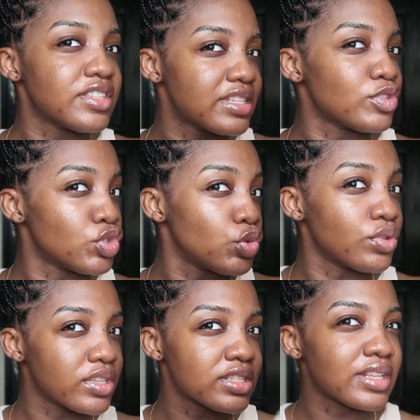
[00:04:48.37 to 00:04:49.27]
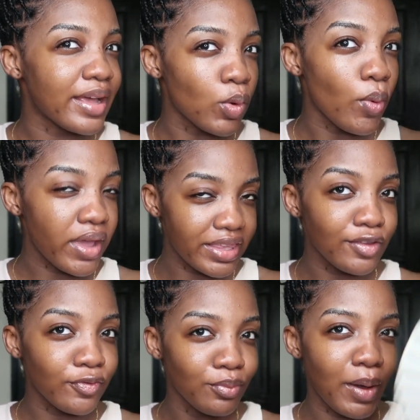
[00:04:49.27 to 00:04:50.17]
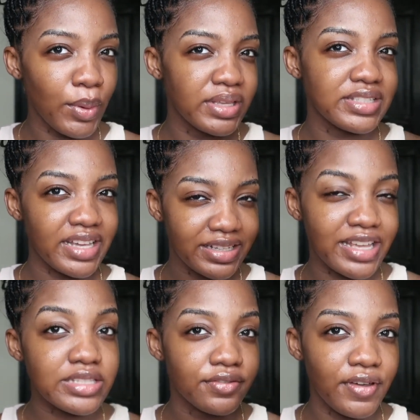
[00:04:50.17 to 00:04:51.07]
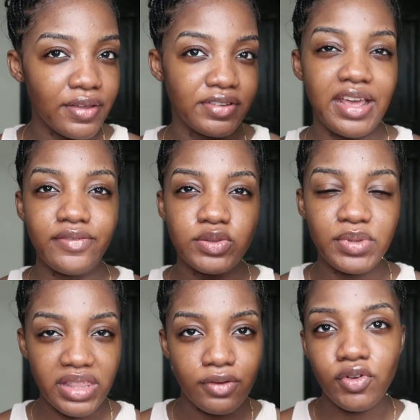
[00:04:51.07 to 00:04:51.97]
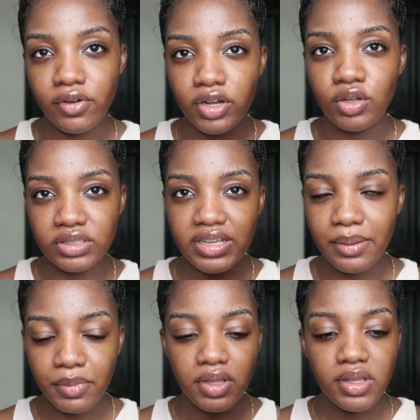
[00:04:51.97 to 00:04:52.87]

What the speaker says: even do this to like work if my work is like 9 to 5 and I have to be there for a very long time.